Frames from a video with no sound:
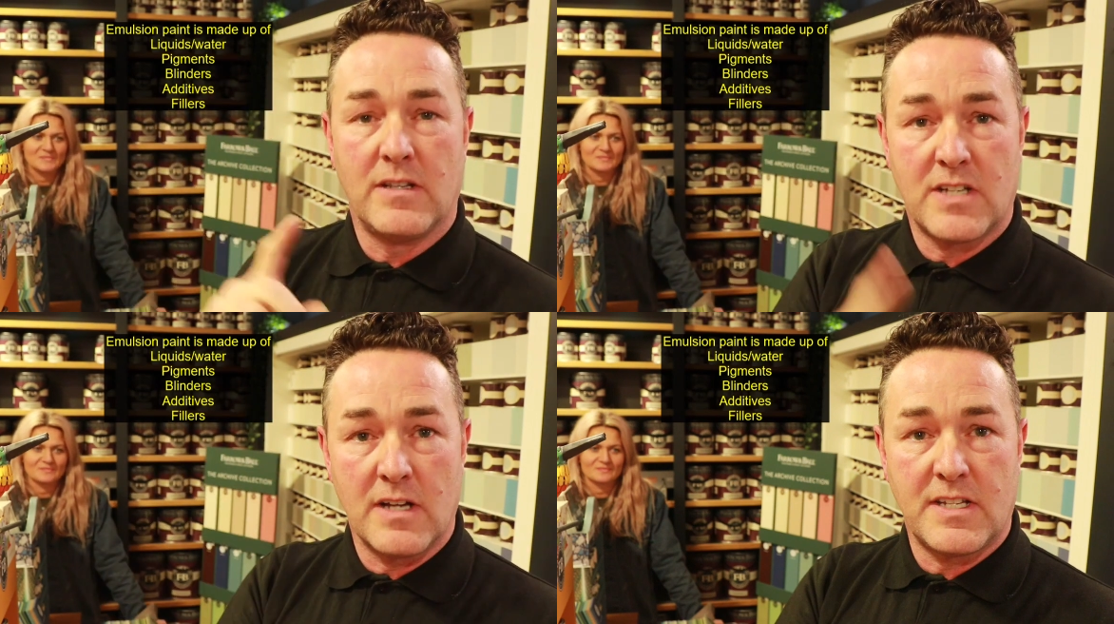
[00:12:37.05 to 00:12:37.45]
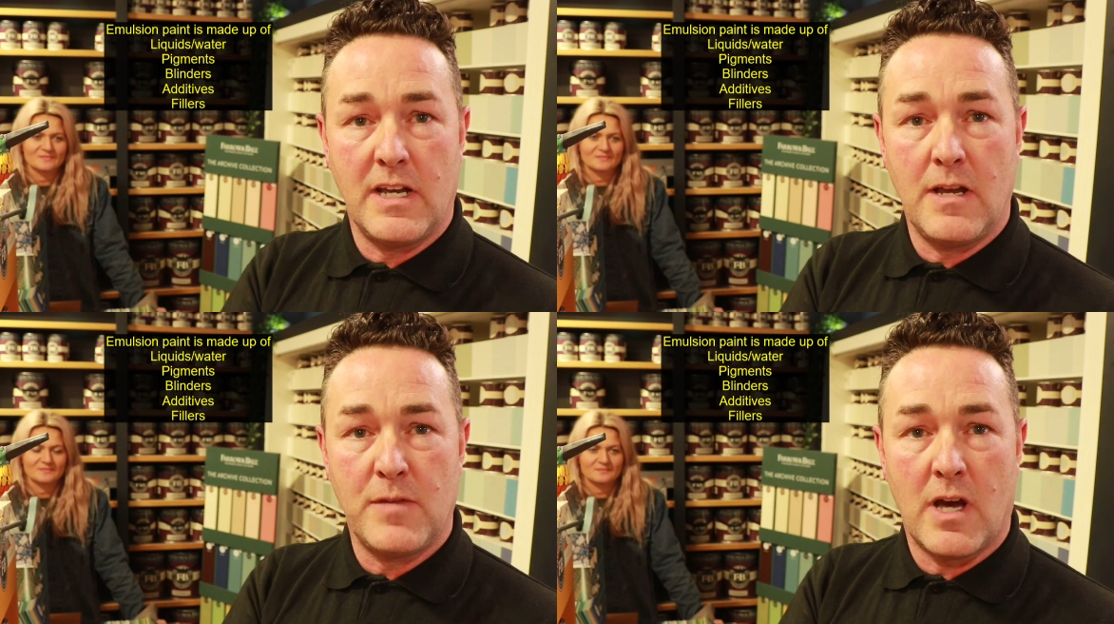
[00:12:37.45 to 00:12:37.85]

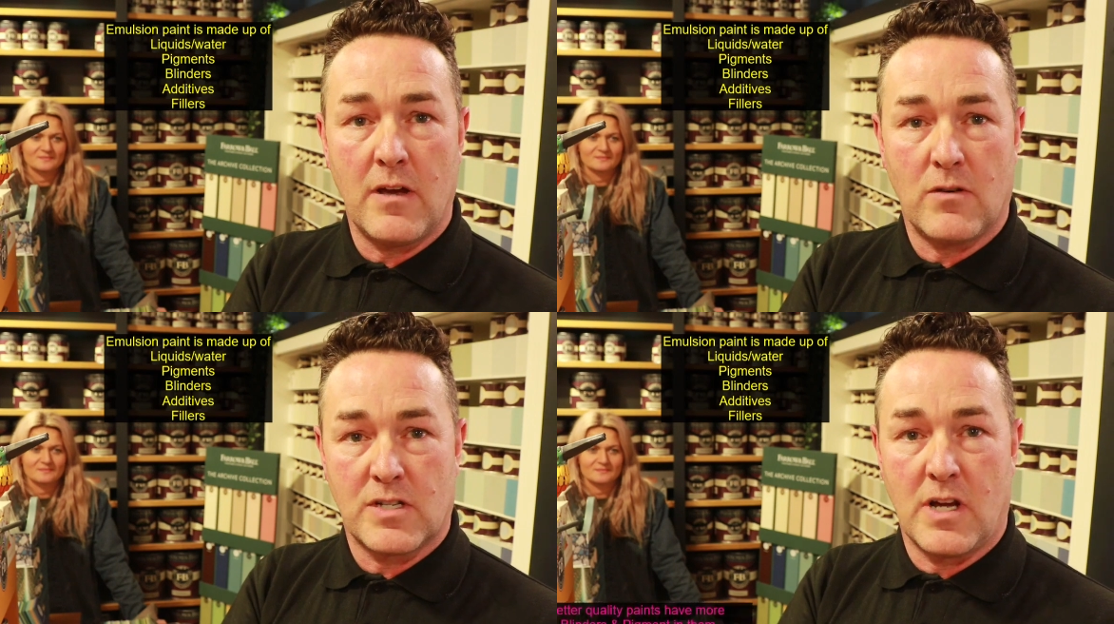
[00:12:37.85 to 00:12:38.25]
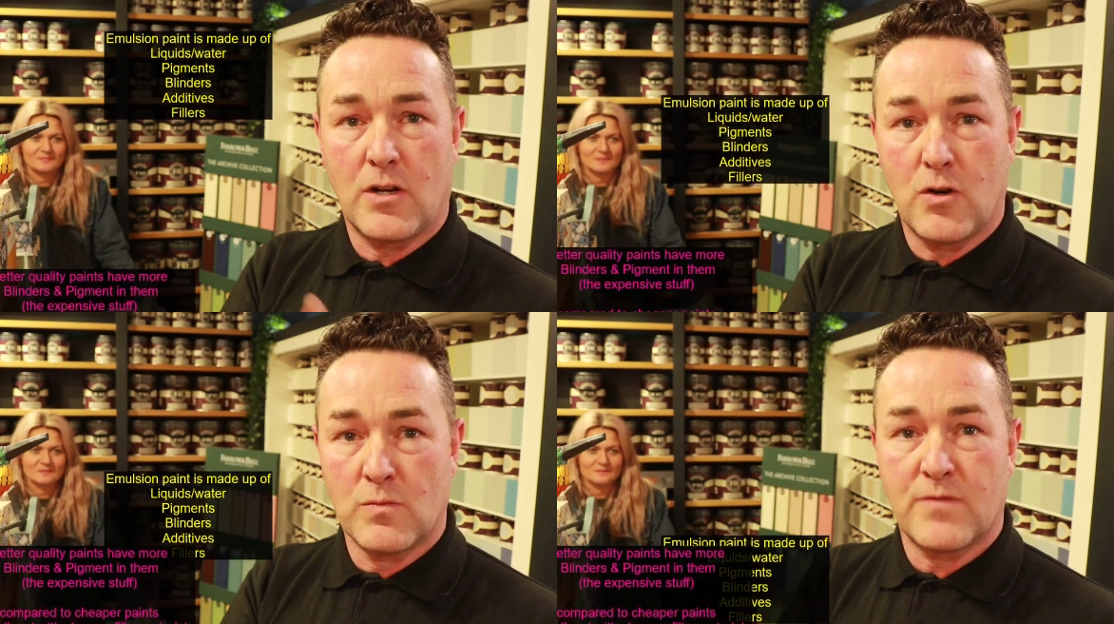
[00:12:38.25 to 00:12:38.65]
Speaker 1: Titanium dioxide
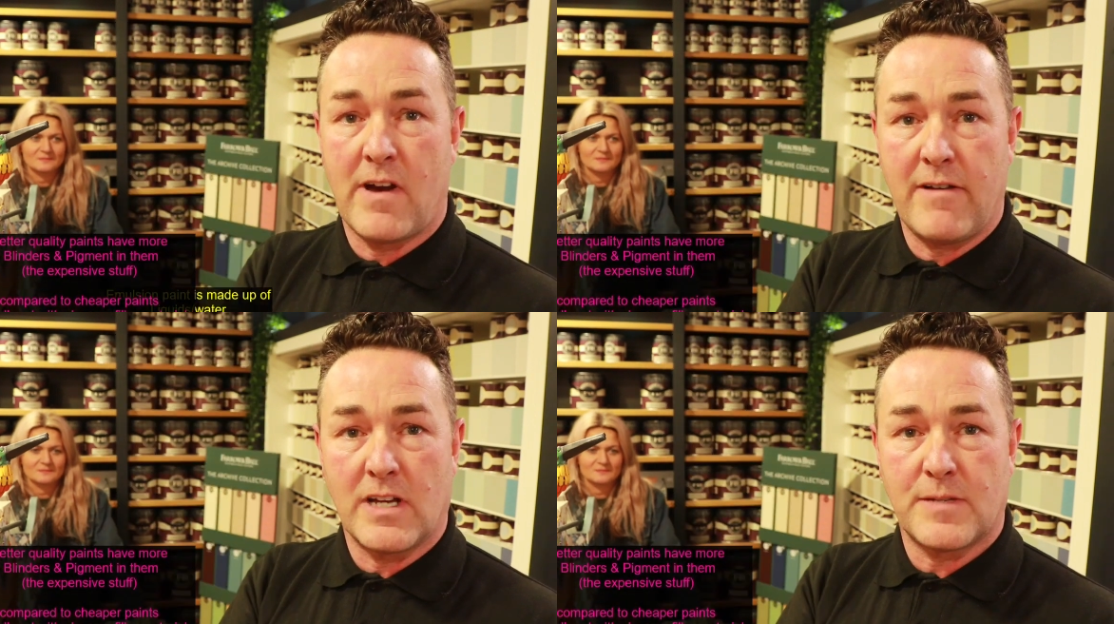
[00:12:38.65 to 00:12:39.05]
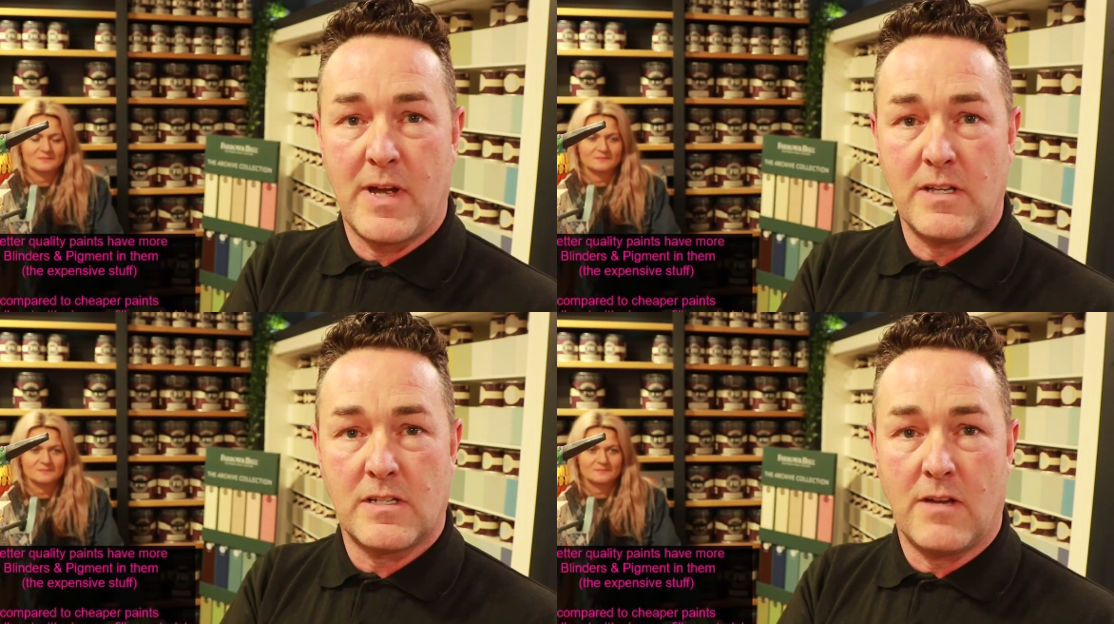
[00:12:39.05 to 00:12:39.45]
comes very
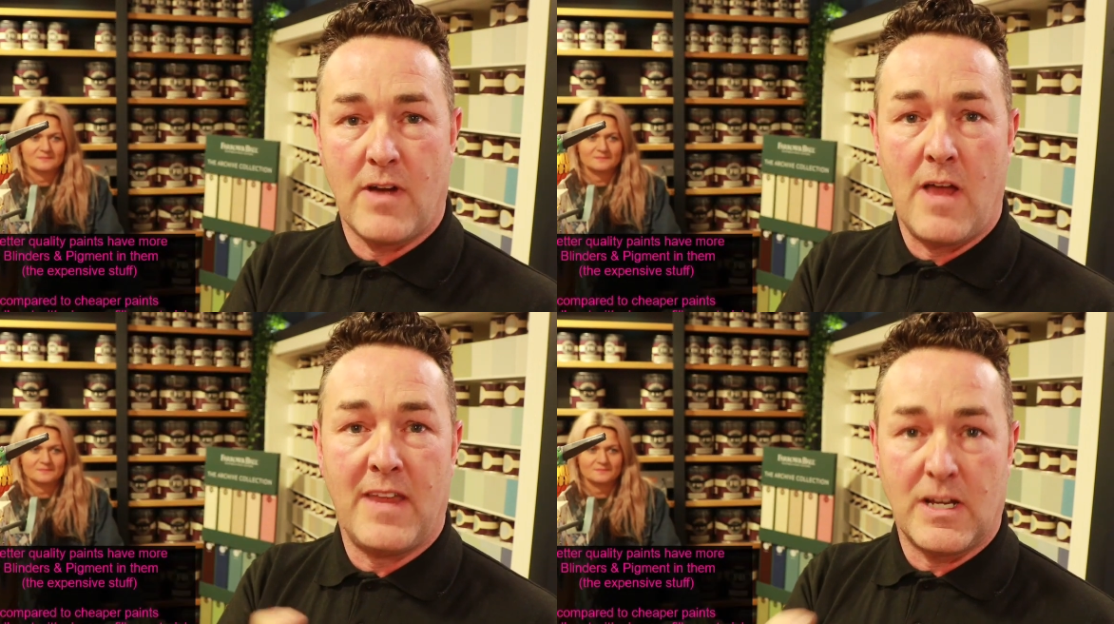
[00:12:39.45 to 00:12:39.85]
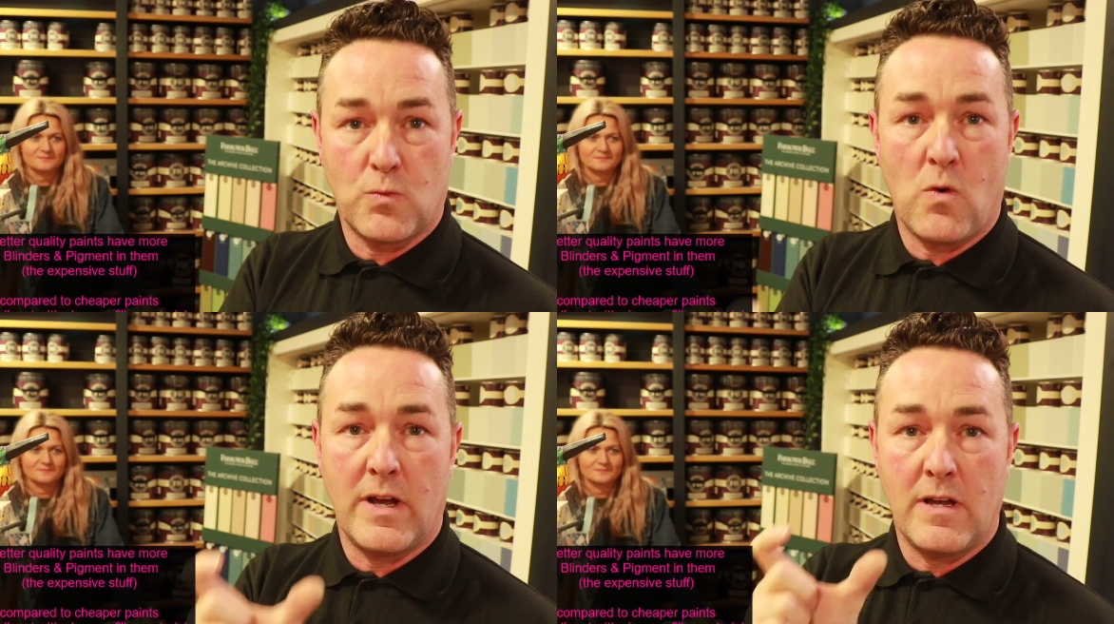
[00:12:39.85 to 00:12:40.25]
expensive and that's
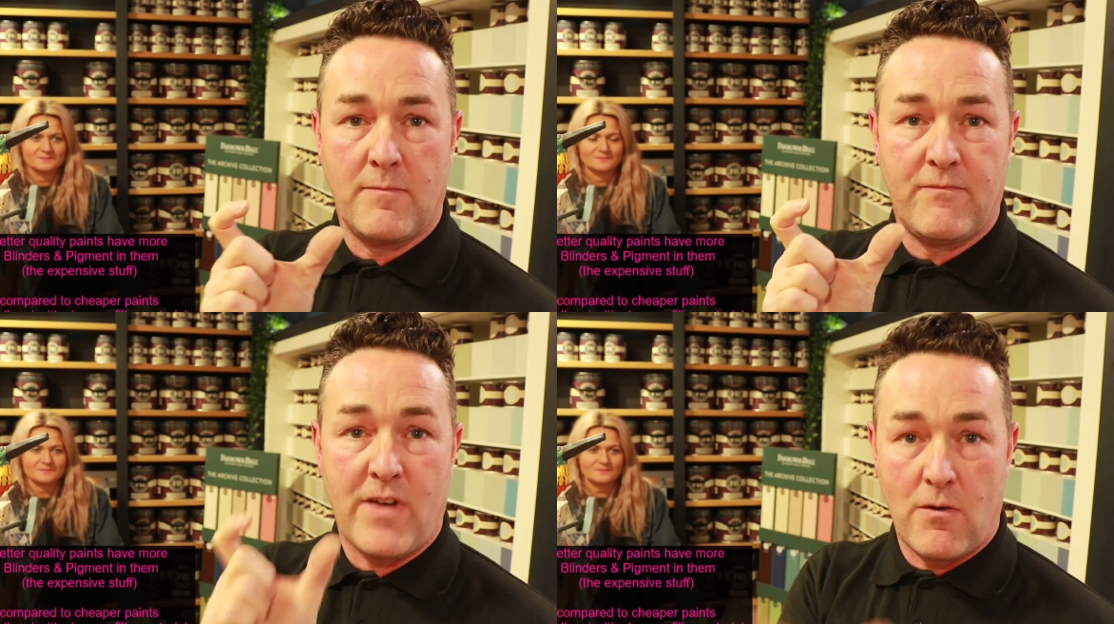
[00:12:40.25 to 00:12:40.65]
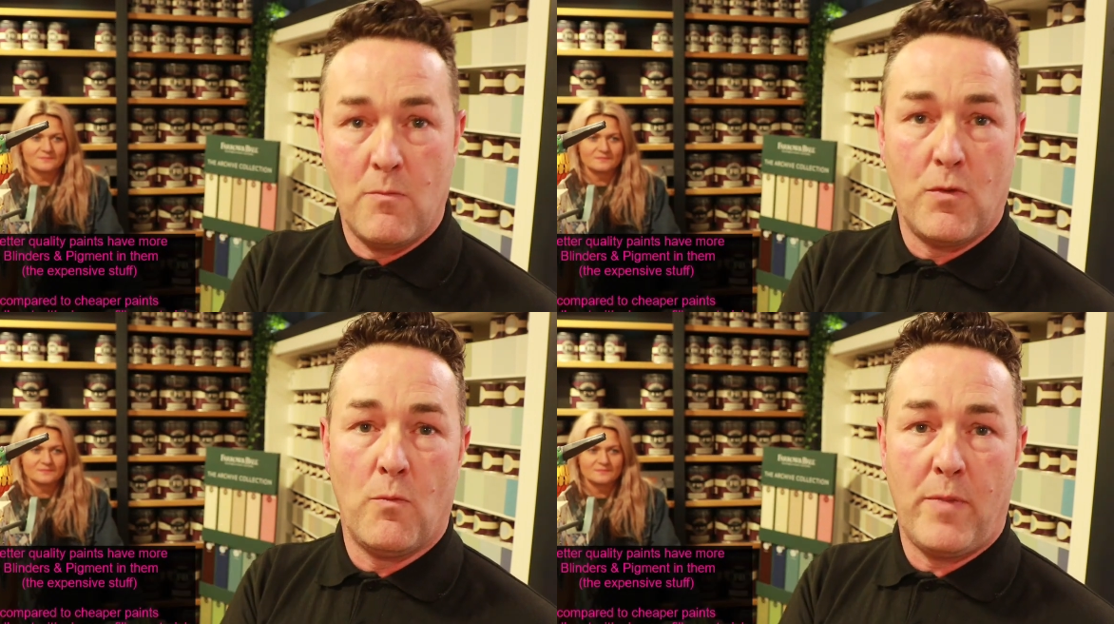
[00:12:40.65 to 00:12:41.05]
why your Farrow
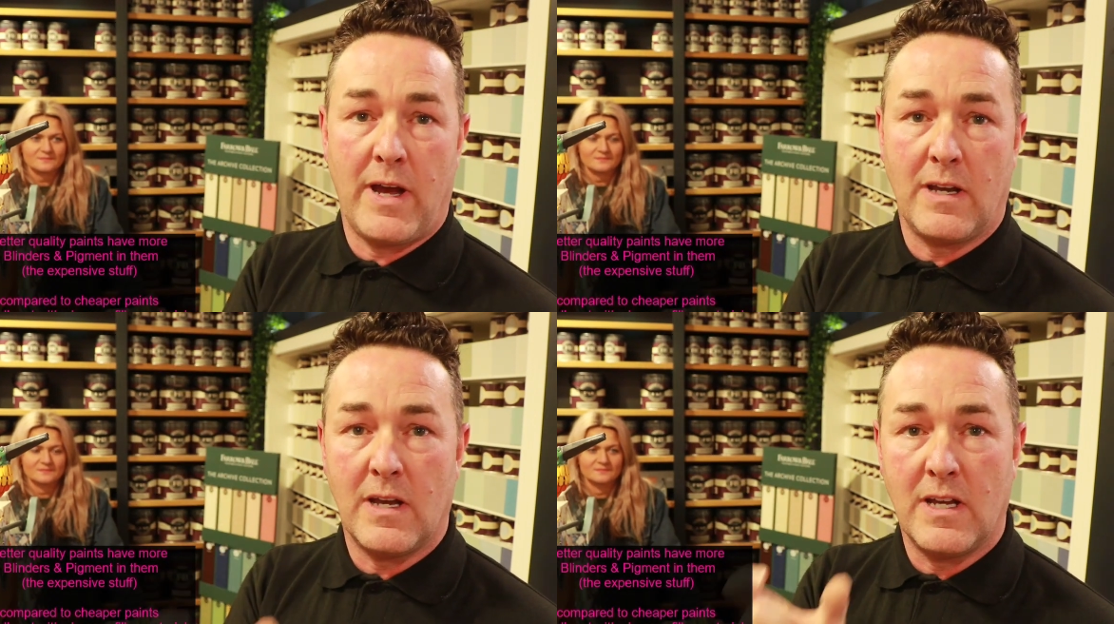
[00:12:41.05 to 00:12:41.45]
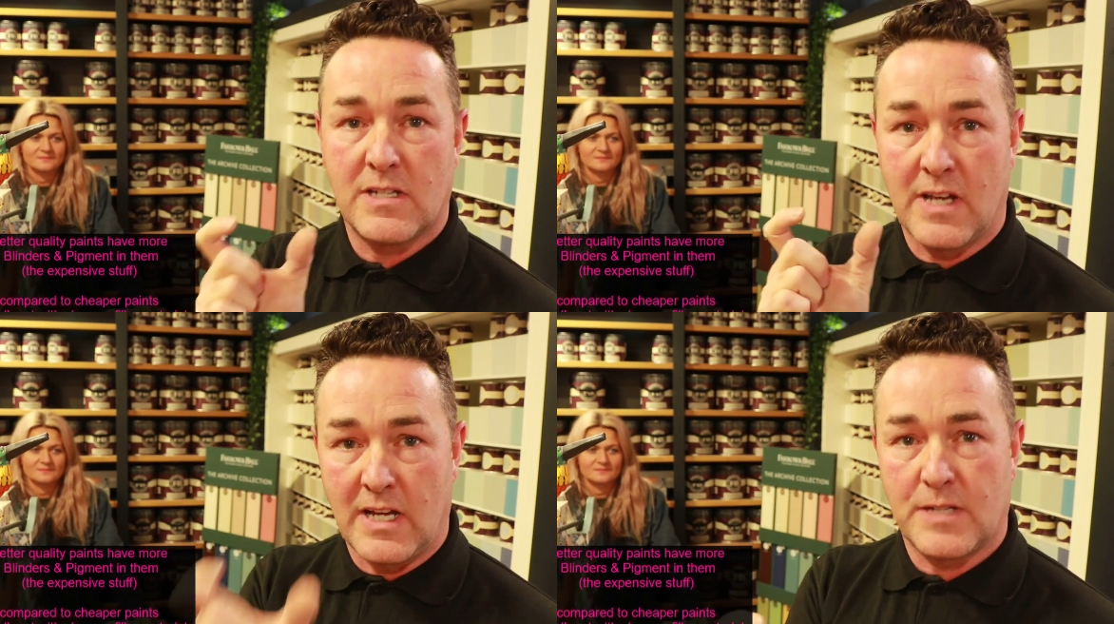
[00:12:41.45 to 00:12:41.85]
and Ball paint
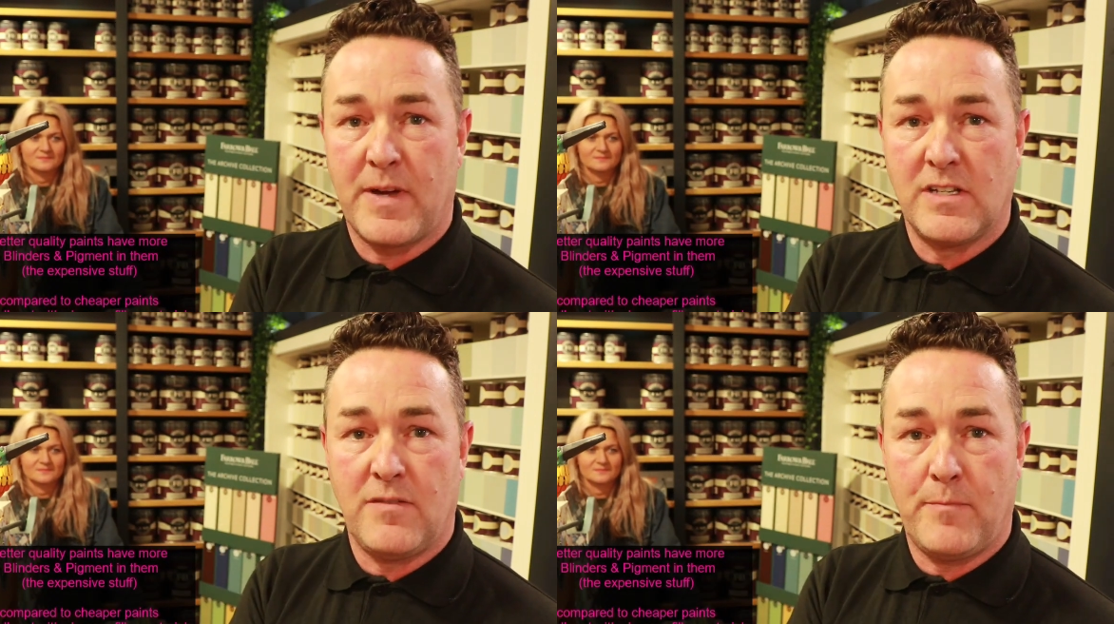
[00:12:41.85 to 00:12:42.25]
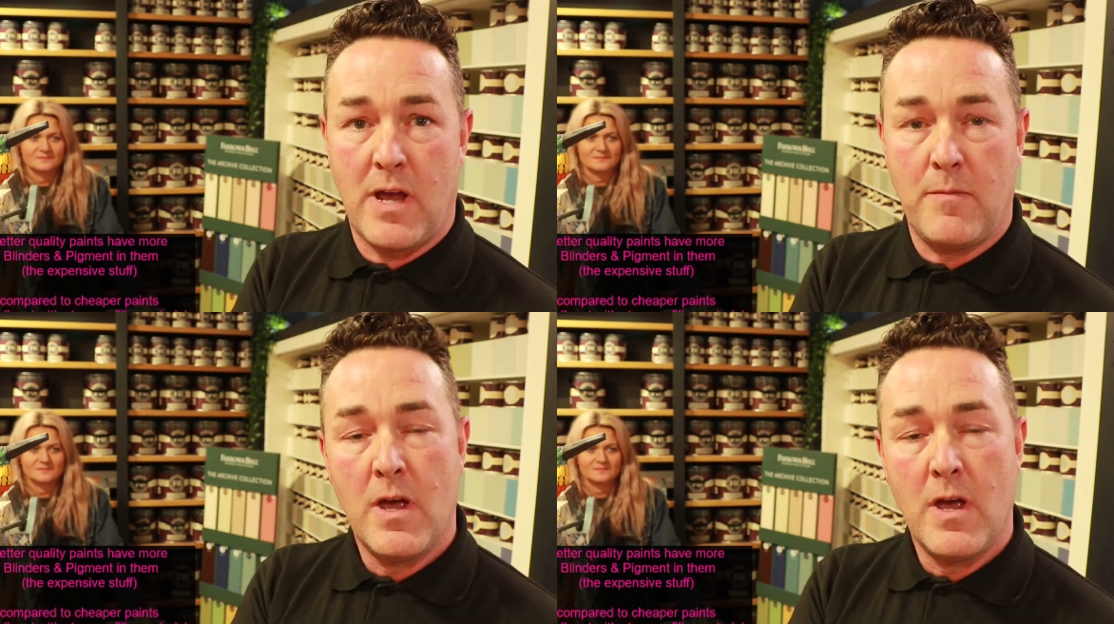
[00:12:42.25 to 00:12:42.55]
is an expensive paint